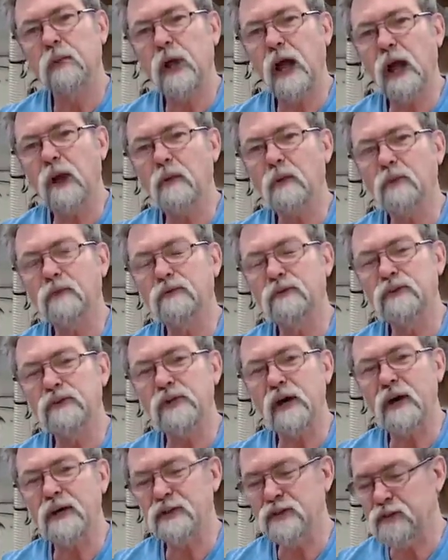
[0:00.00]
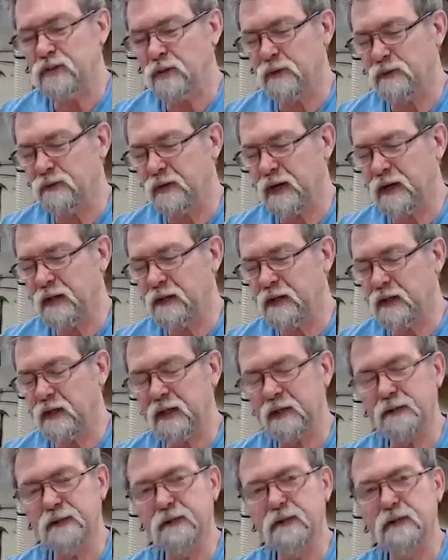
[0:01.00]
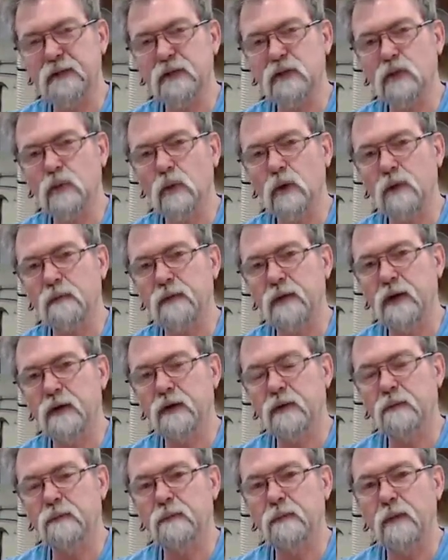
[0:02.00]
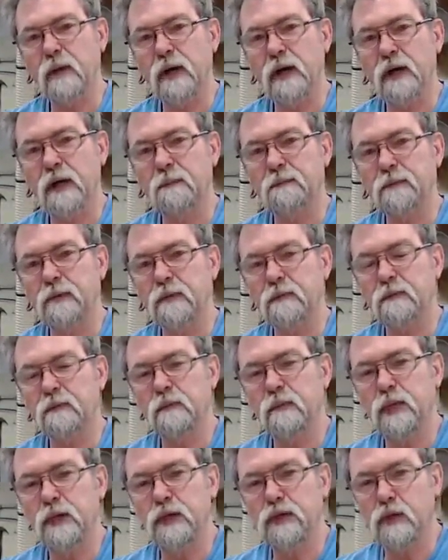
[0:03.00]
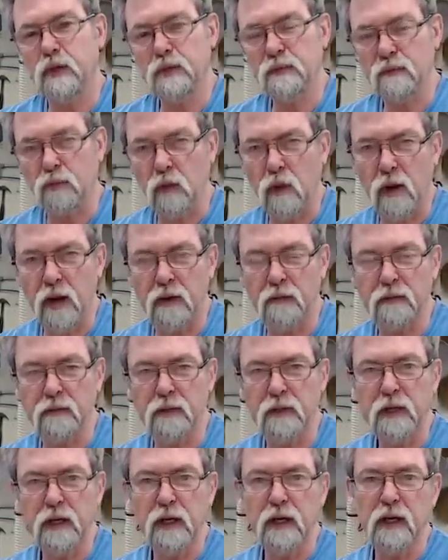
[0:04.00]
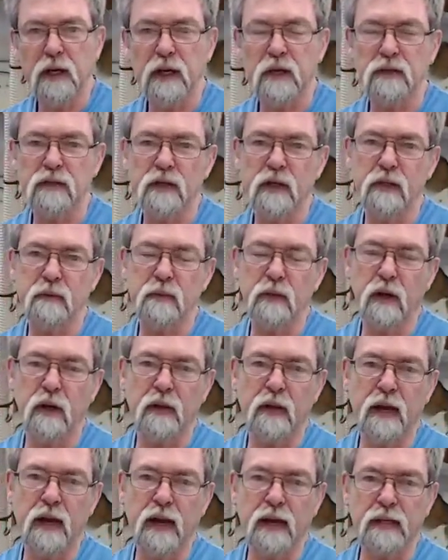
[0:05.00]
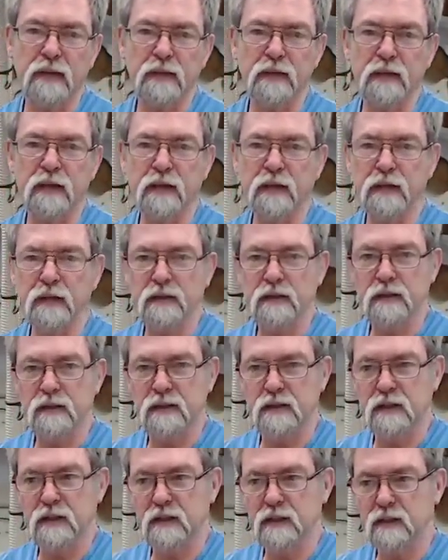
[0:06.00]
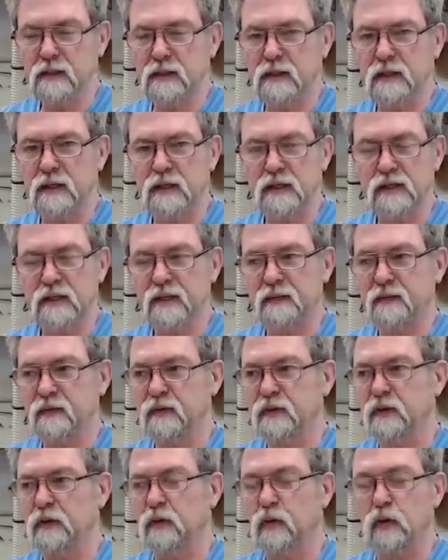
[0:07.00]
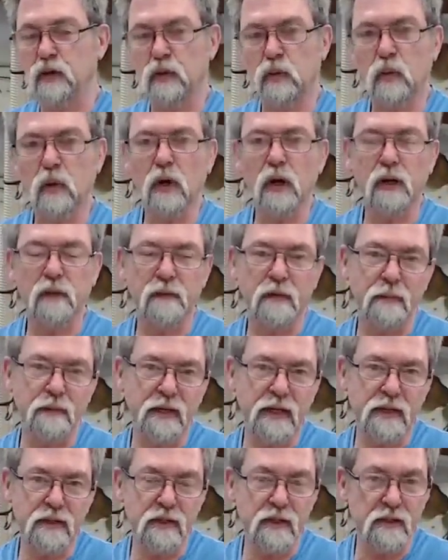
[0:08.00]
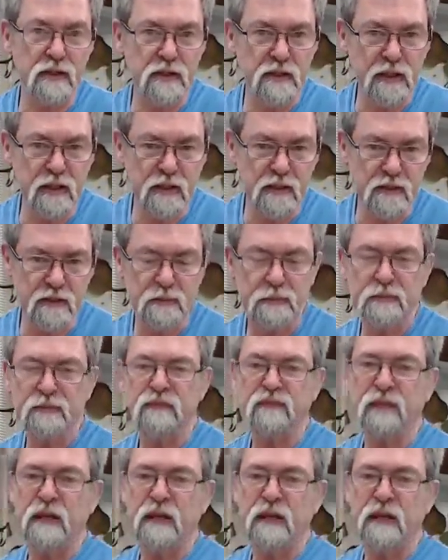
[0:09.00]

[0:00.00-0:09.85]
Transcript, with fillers: Plywood sizes are a funny thing. If it's a 1200 by 2400, it's going to be either 18, 16, 17, or 12, I'm guessing, and 6.